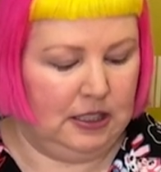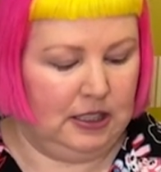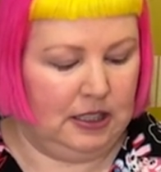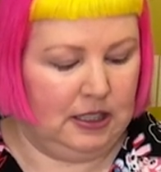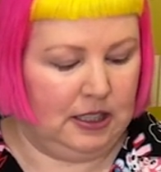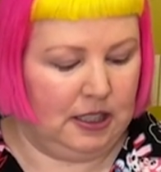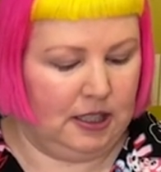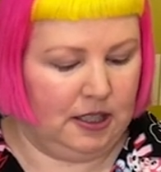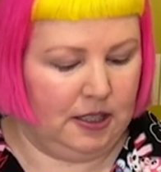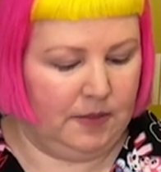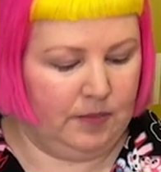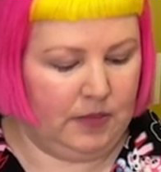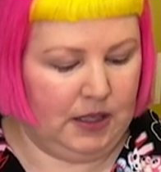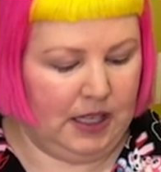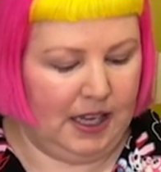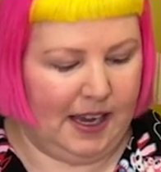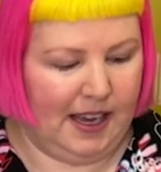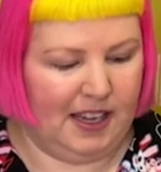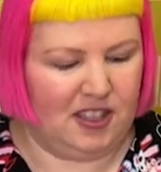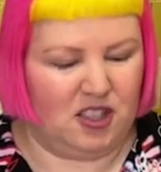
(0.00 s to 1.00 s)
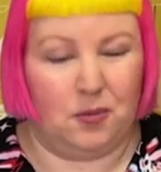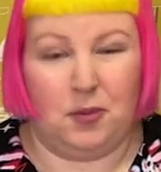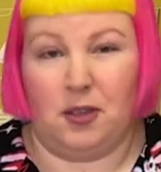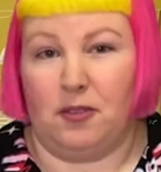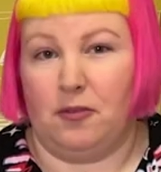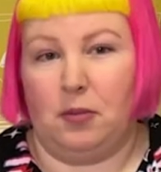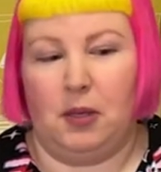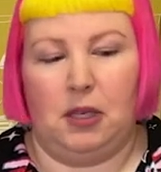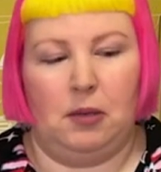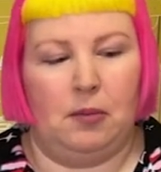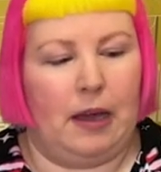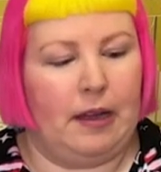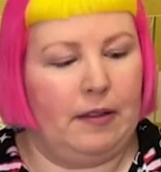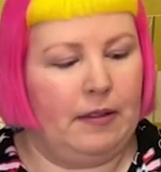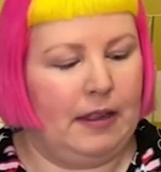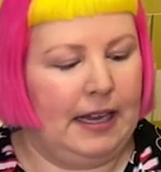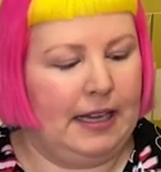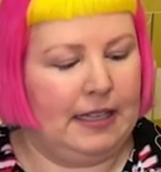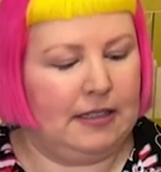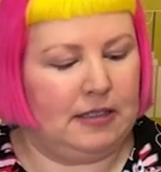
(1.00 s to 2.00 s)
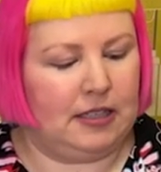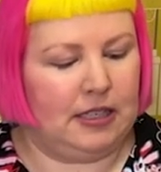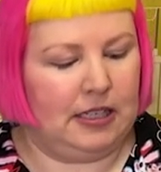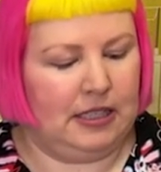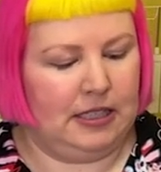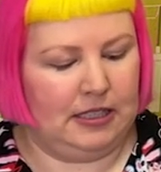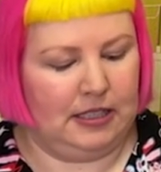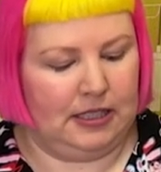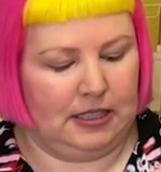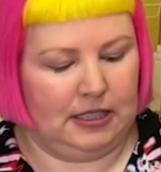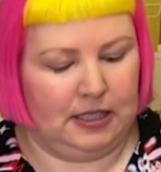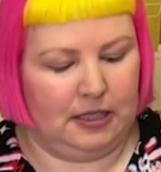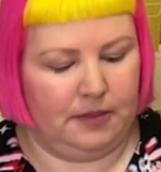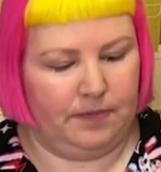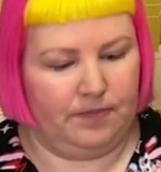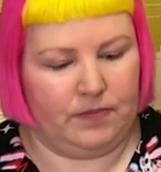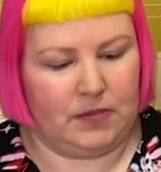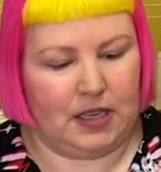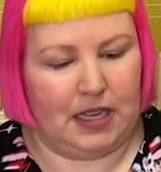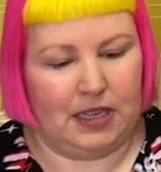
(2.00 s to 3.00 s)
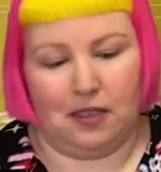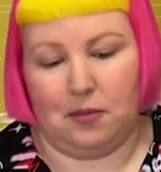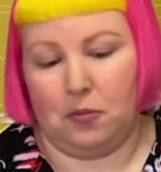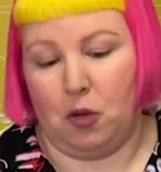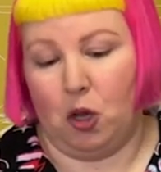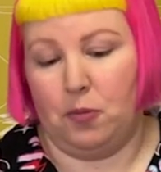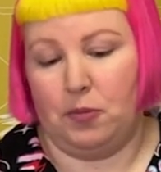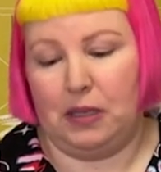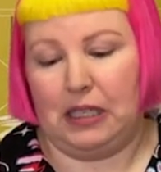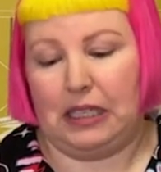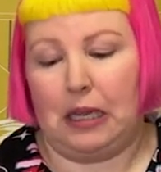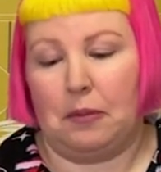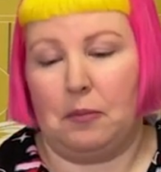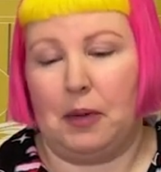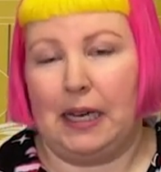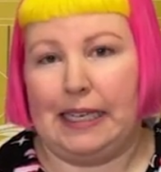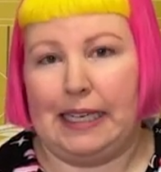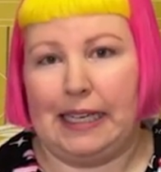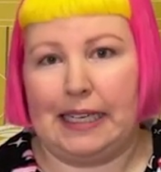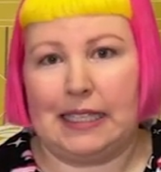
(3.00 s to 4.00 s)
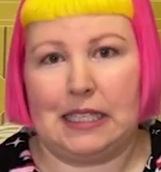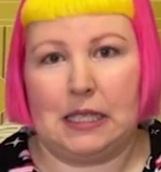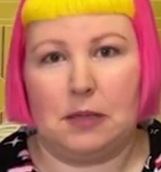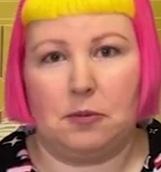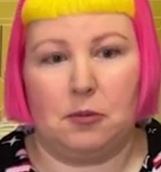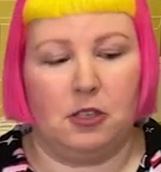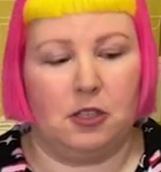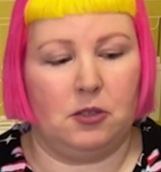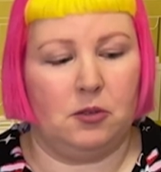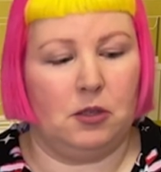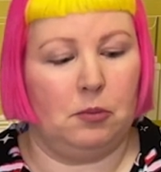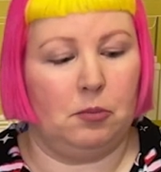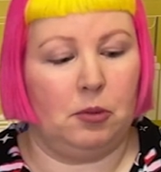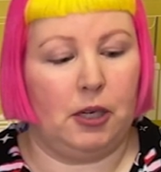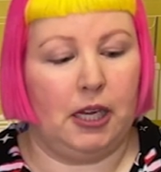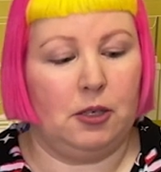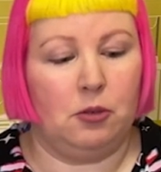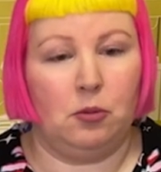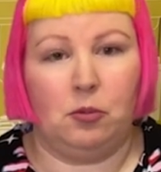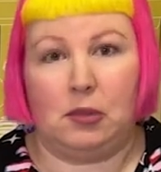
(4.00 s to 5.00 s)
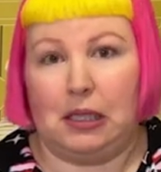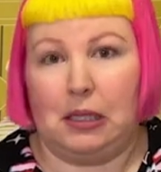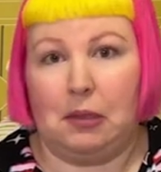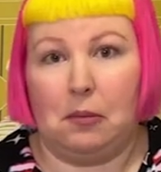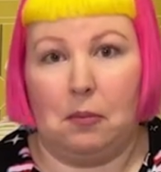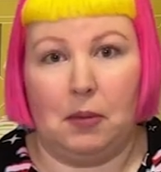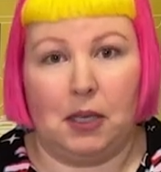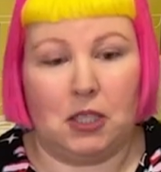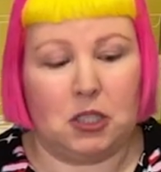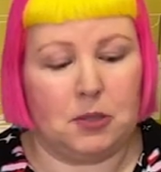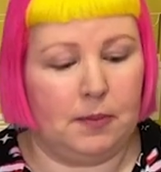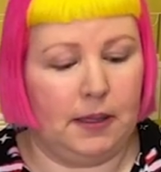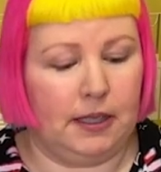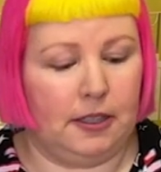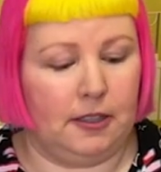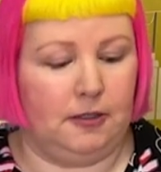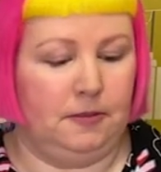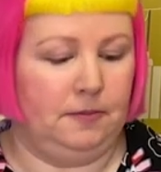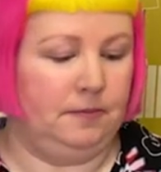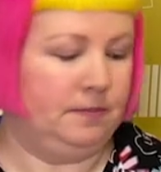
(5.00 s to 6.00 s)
um, yeah, so a bit of a pity about that. Um, and I'm hoping that my next experience with the brand will be much better.